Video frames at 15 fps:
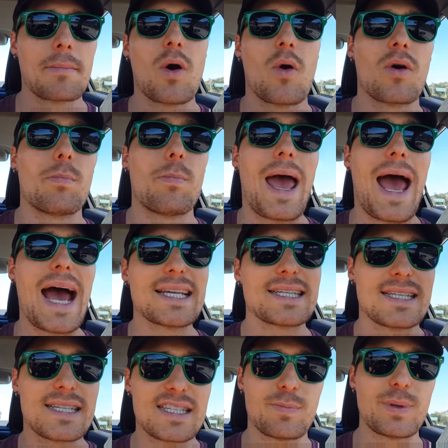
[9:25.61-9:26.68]
going past
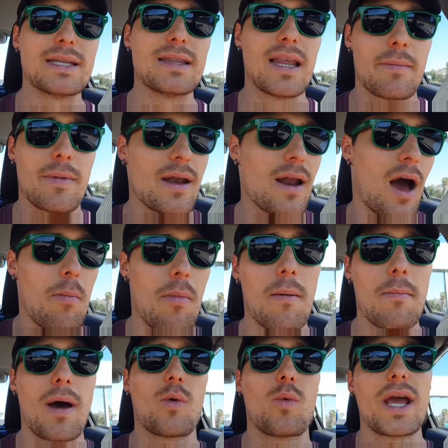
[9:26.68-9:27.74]
the speed limit, I'm on
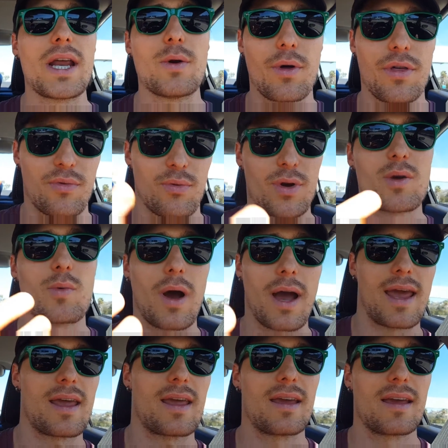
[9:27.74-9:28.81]
my way to a three-way